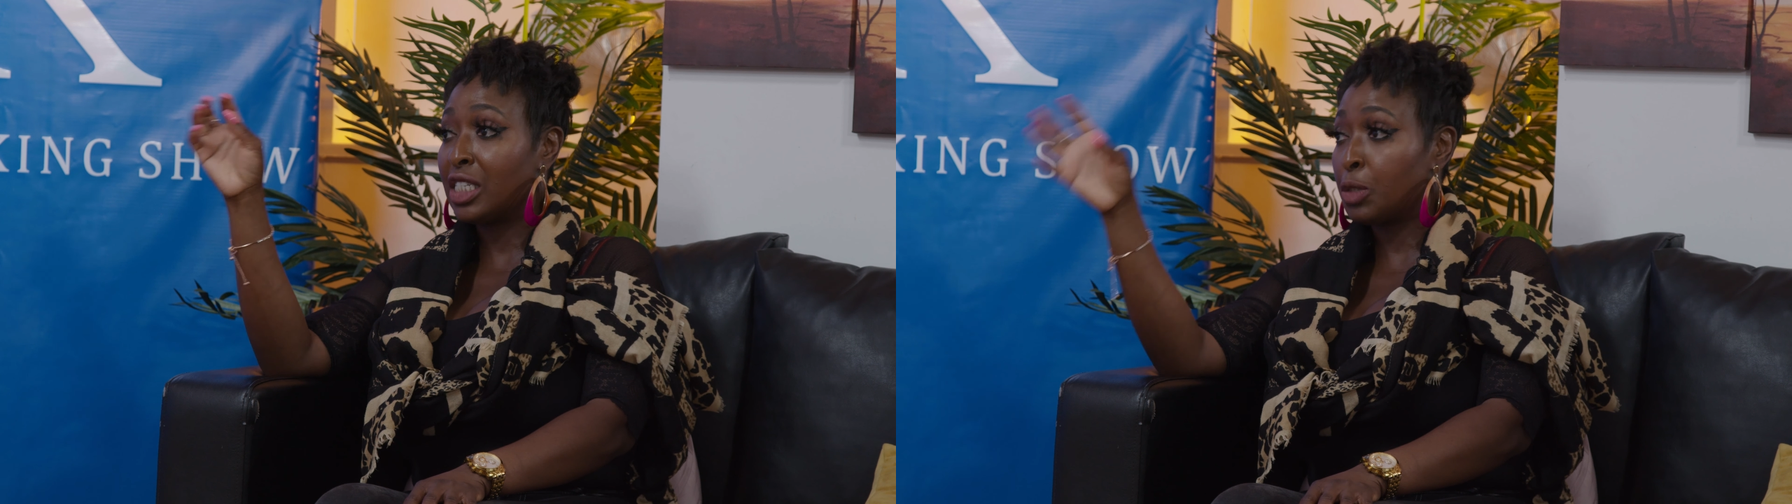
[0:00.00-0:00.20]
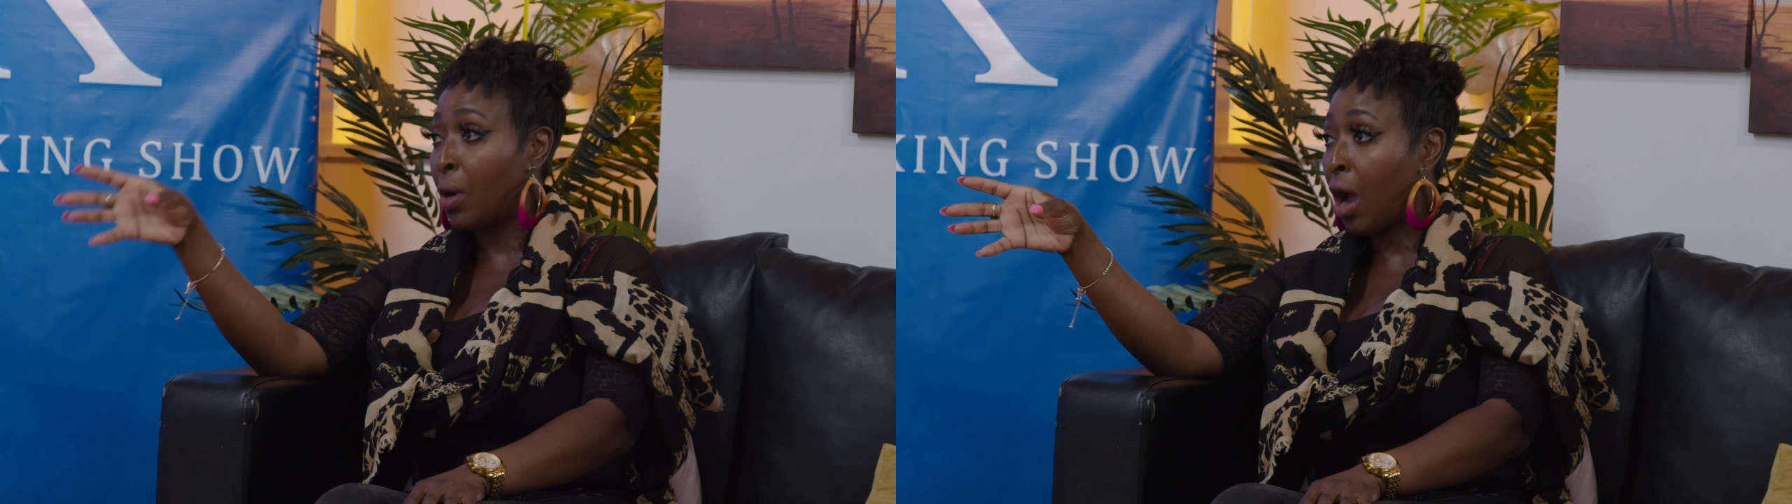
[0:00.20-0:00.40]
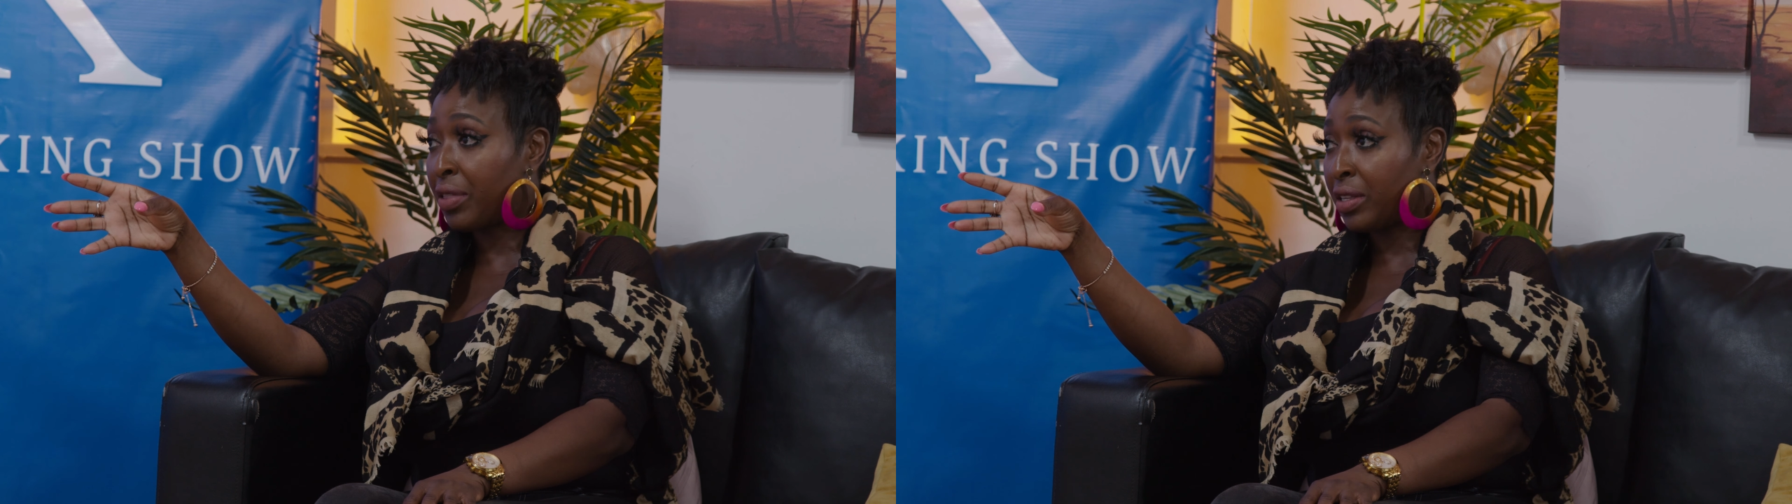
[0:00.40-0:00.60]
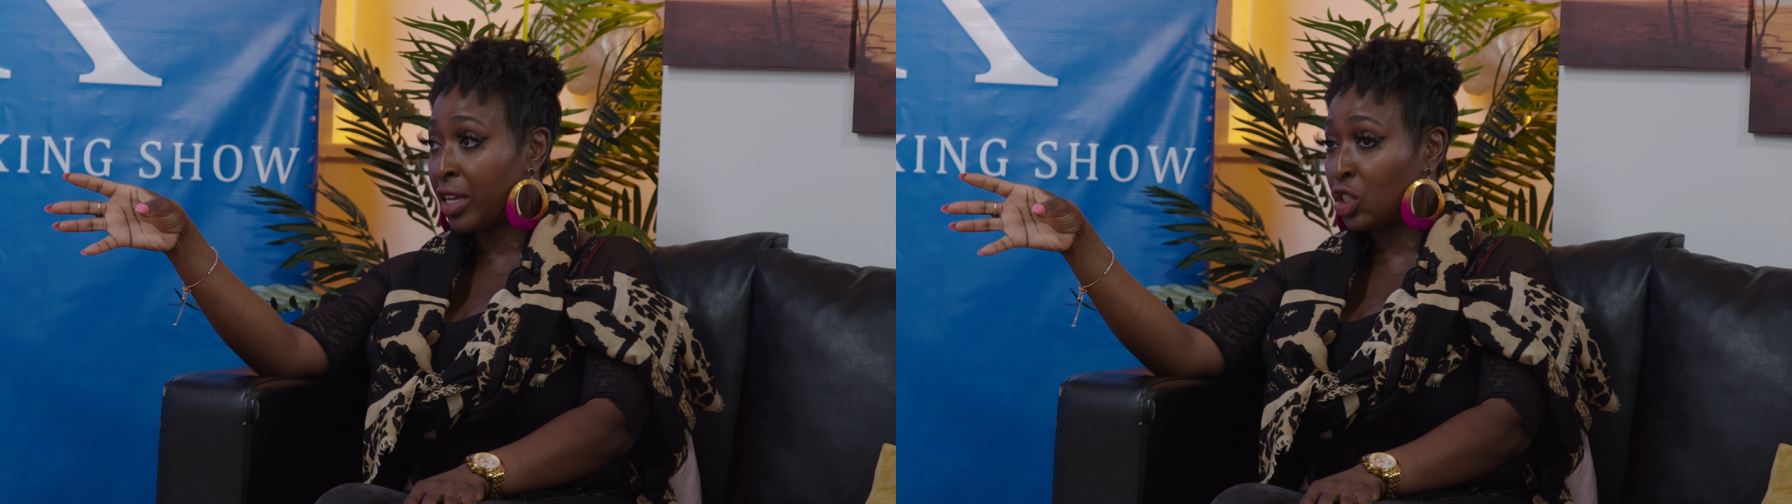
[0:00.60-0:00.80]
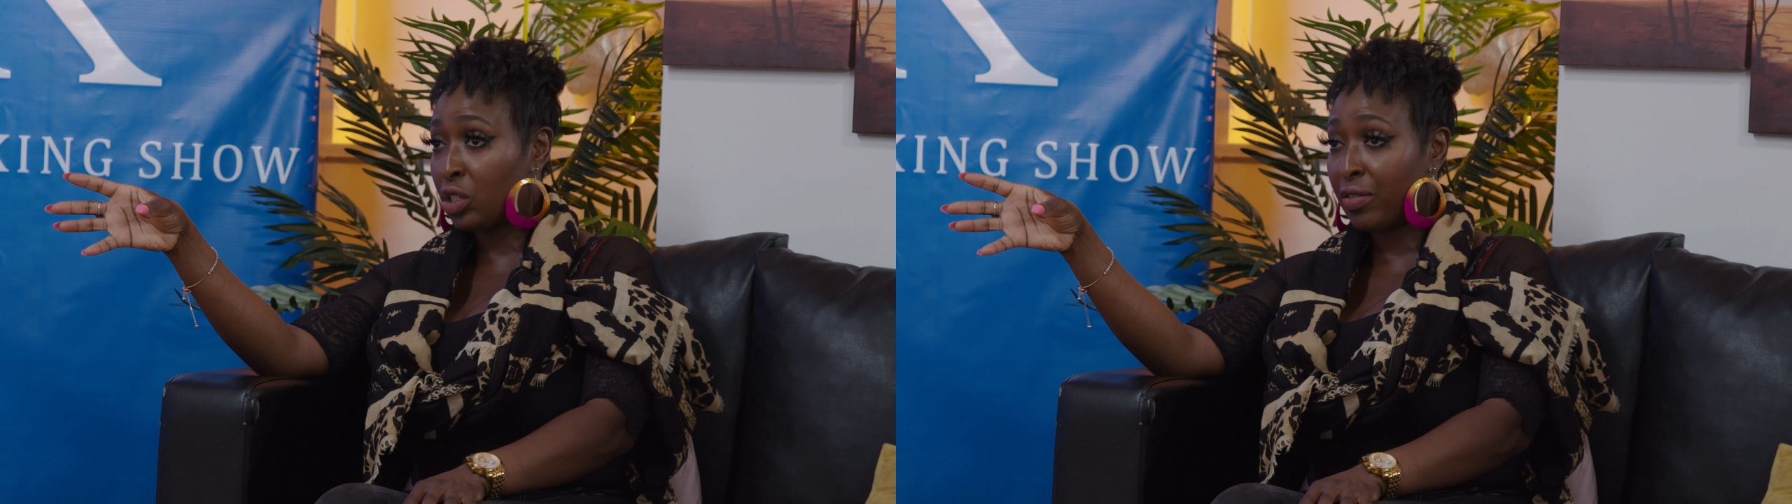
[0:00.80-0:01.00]
inspiring the
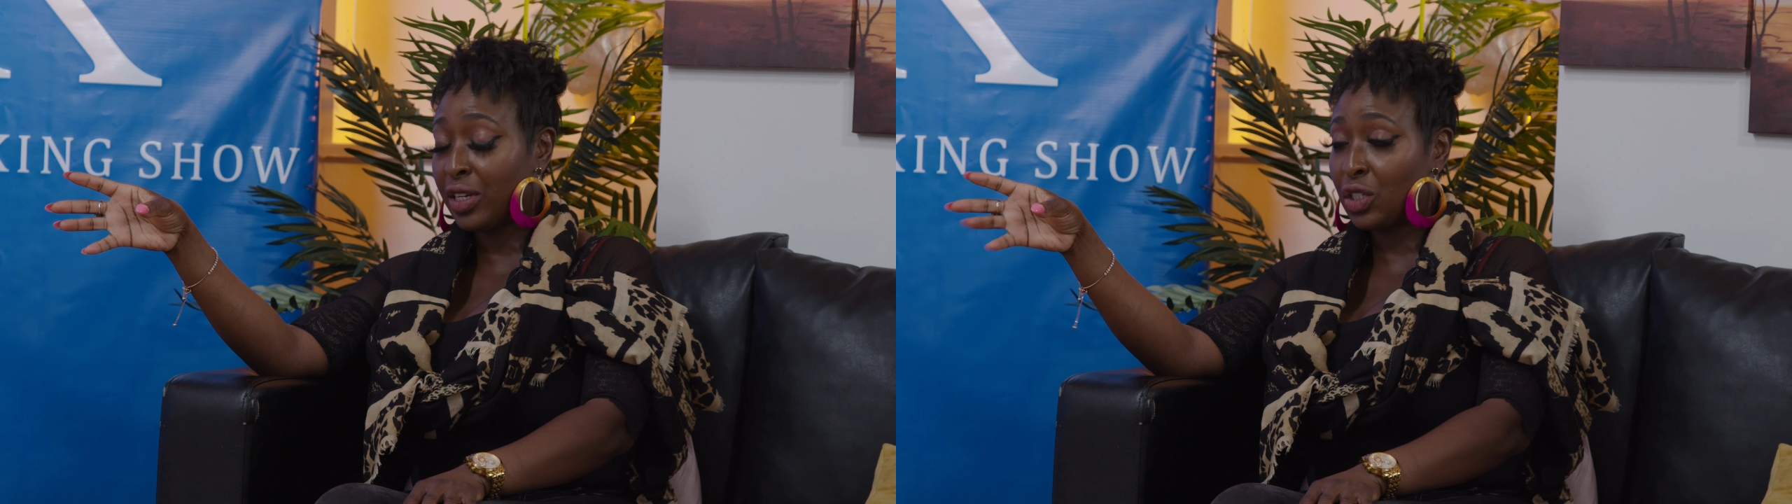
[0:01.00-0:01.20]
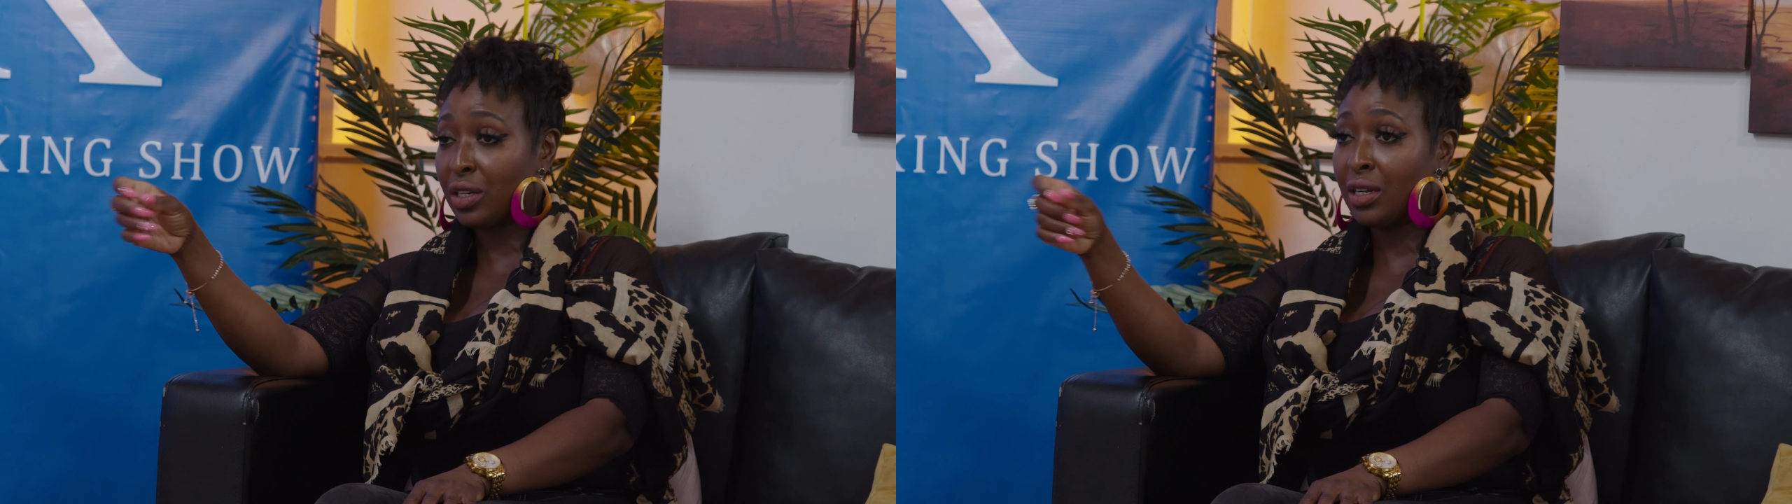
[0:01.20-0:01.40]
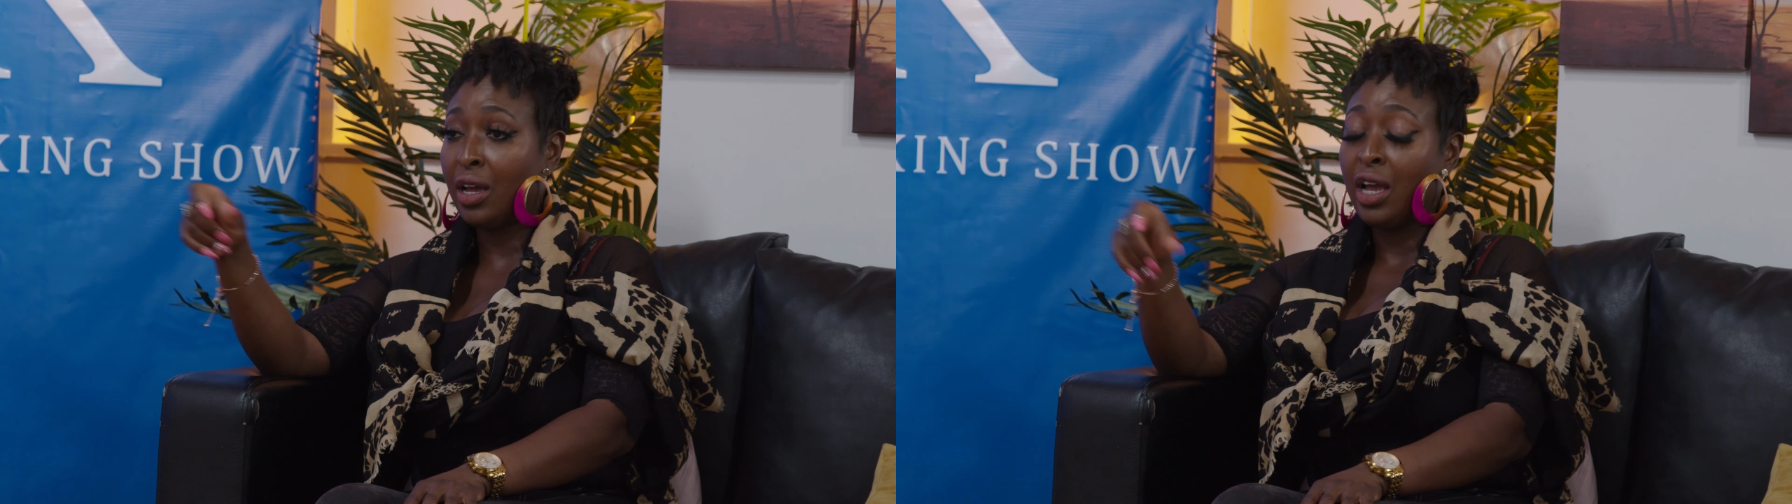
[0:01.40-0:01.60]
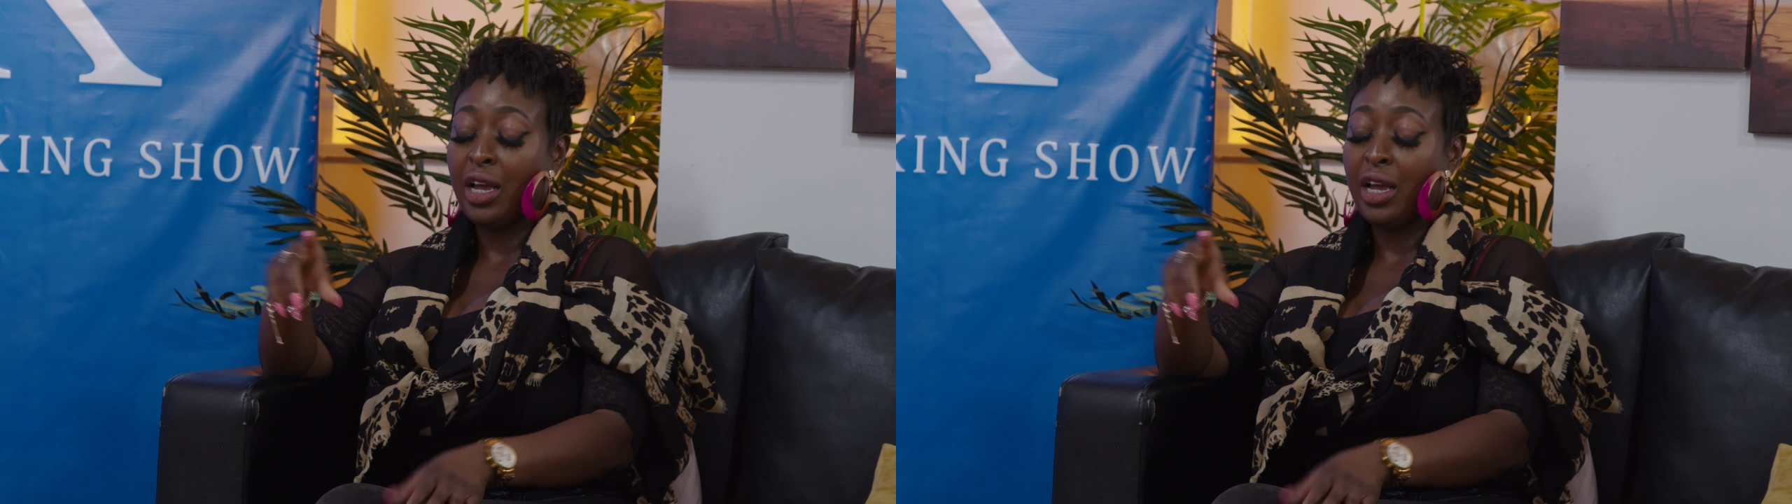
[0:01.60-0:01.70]
next generation,